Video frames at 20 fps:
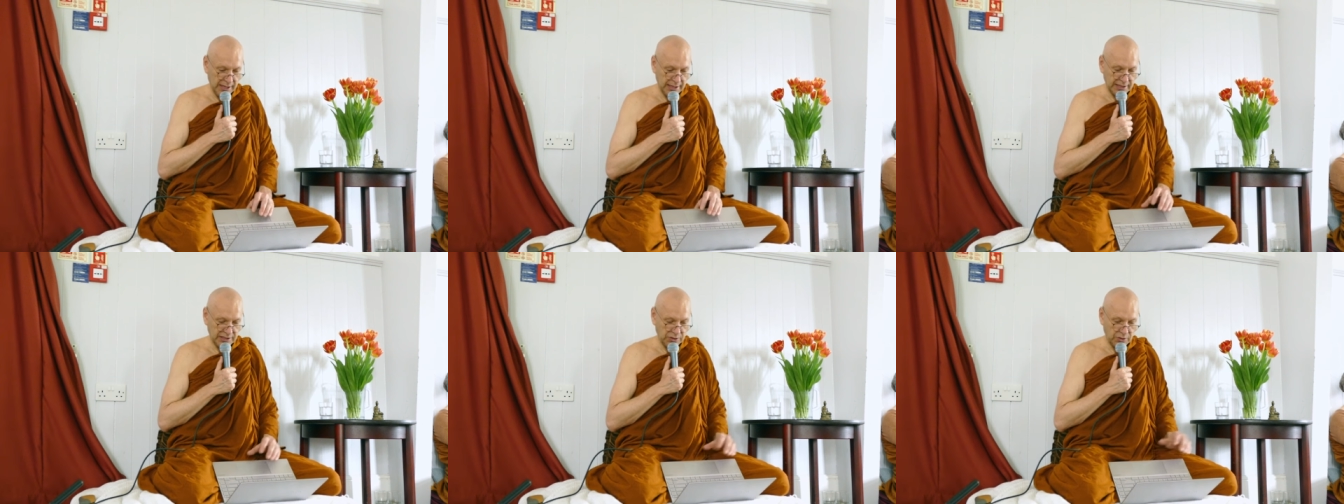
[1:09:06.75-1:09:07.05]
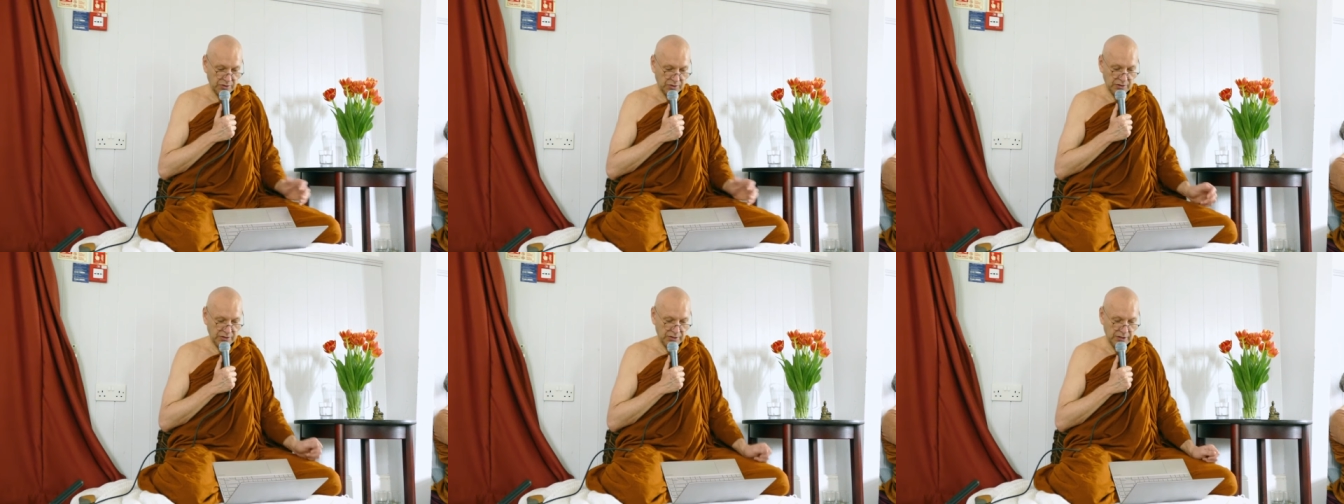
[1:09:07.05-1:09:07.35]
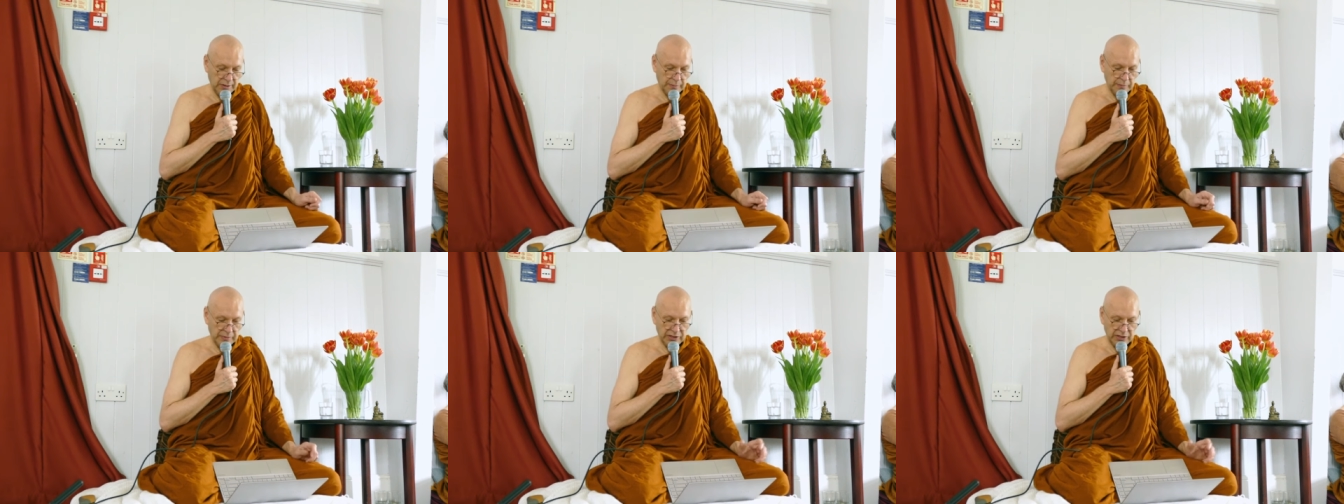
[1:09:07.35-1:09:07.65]
It's not.
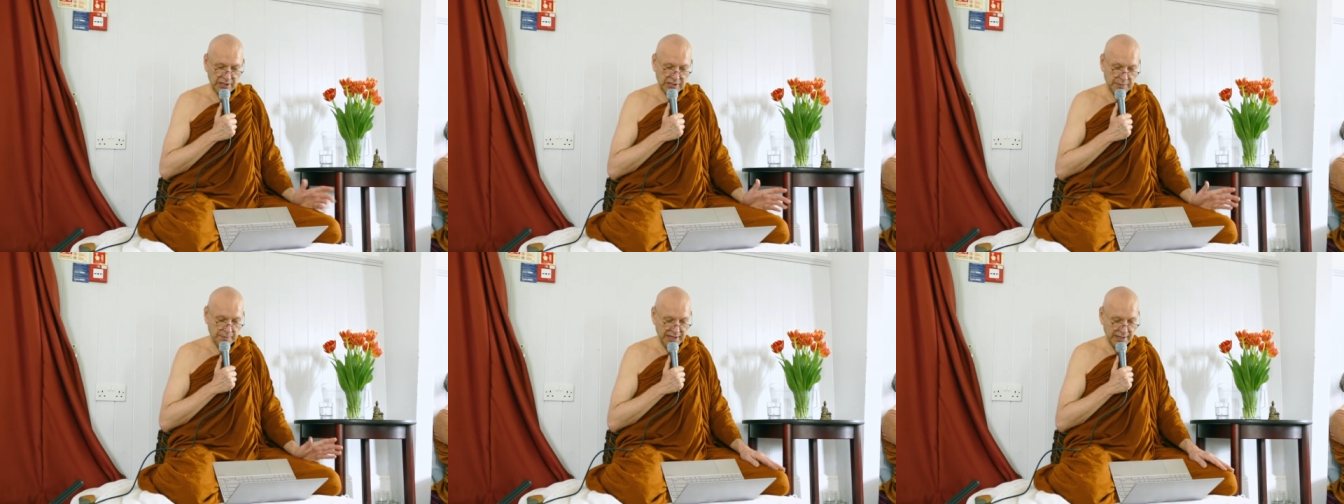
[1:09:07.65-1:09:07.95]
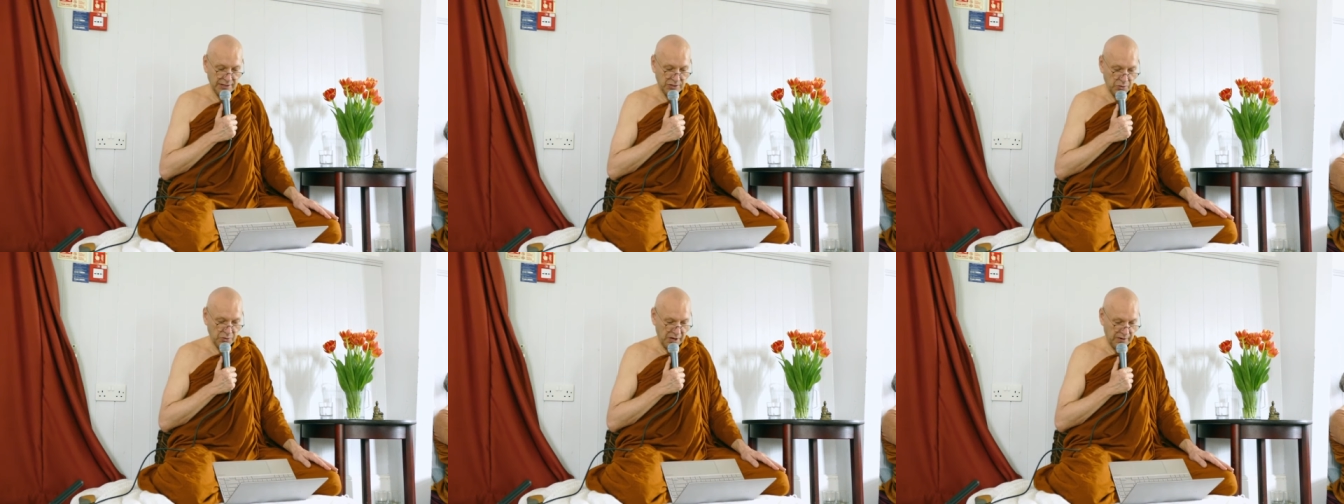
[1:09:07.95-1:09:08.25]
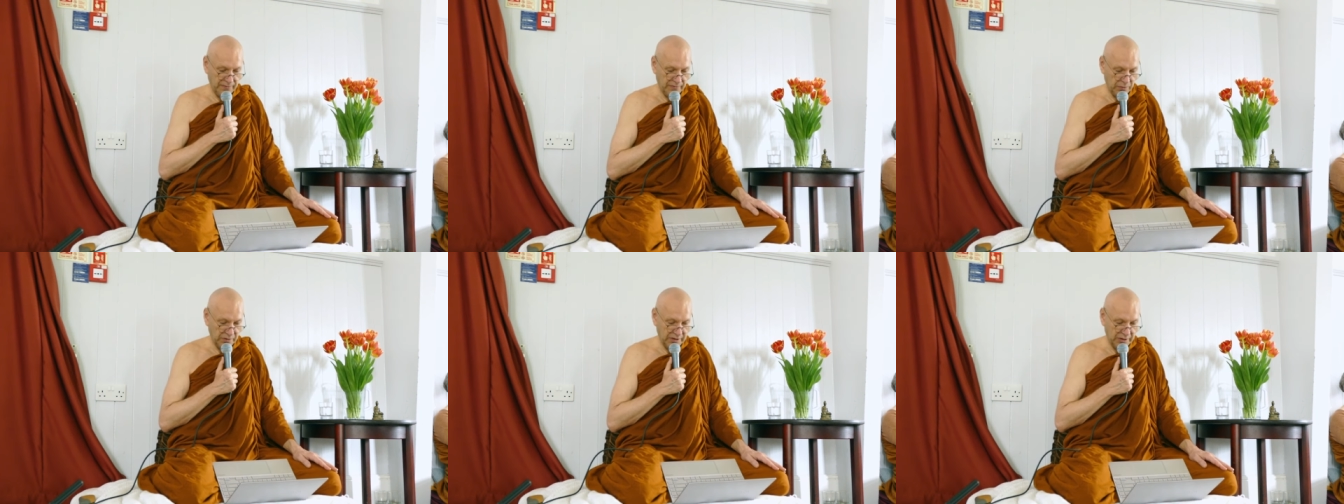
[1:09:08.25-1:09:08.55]
Uh, it just means you
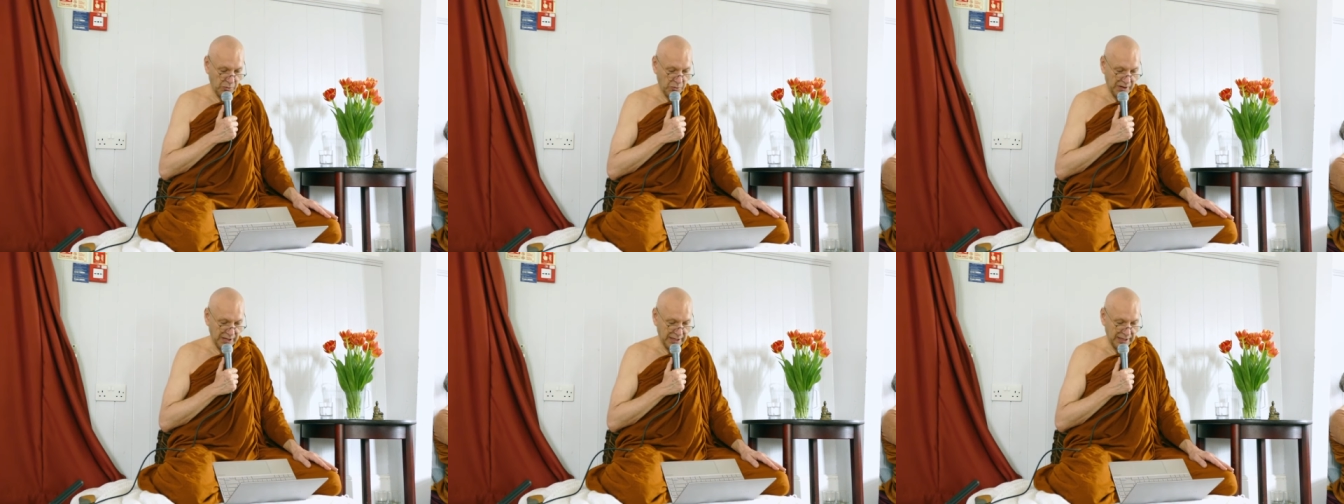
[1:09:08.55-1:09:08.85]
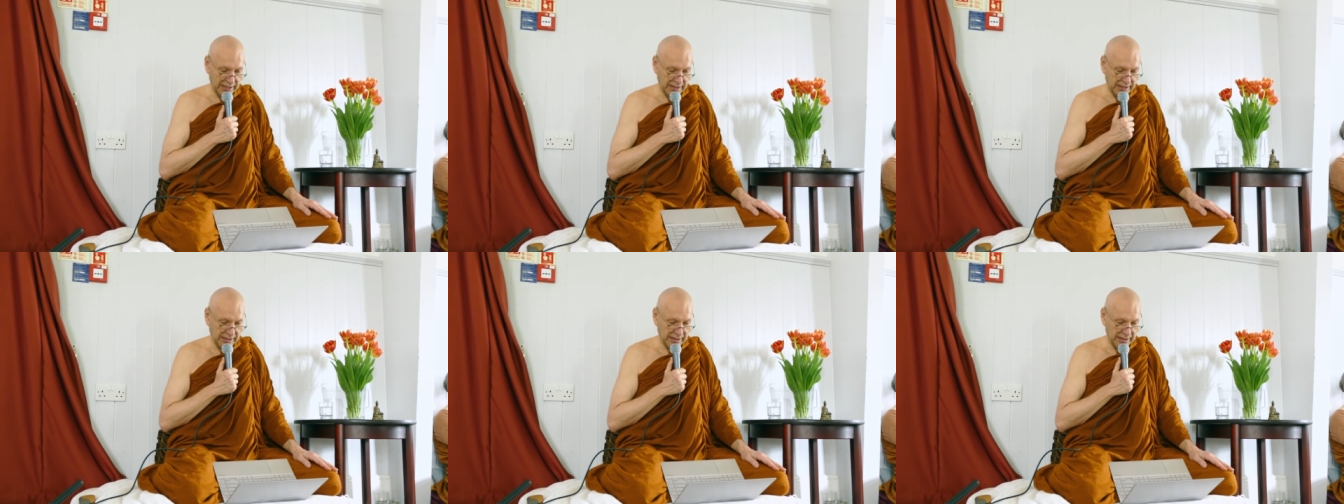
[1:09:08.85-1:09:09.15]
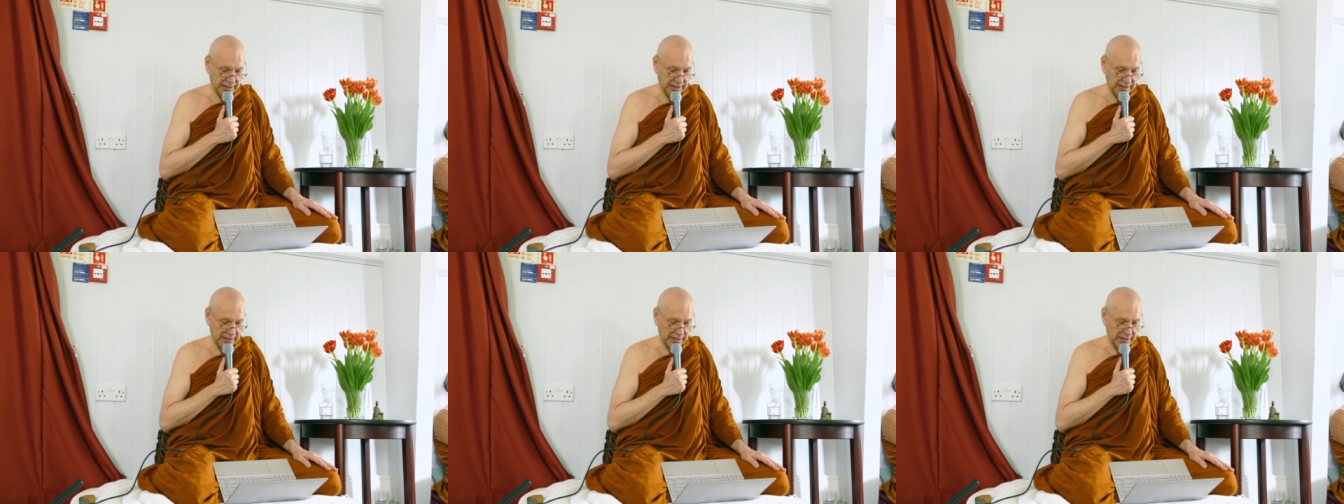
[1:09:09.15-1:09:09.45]
are fully
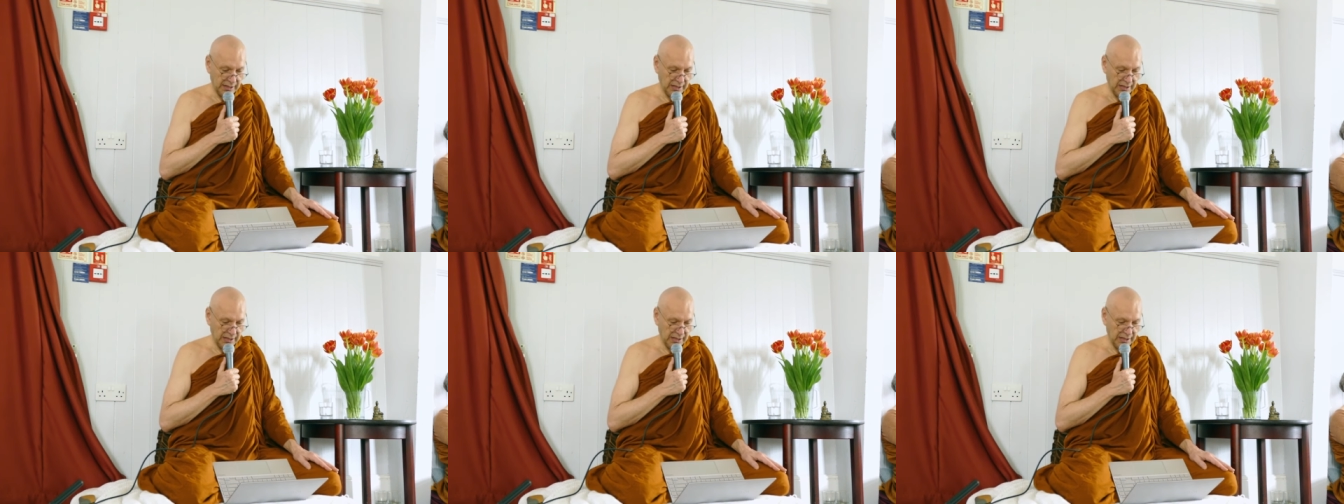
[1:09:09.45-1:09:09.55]
awakened.